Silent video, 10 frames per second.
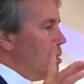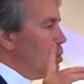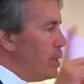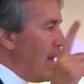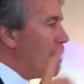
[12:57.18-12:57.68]

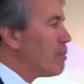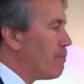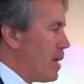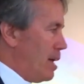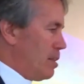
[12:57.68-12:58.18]
do we have
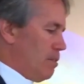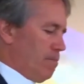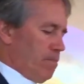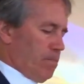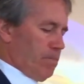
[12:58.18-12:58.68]
the faith
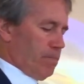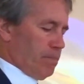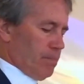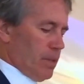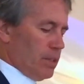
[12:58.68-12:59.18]

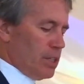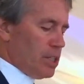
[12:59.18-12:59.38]
to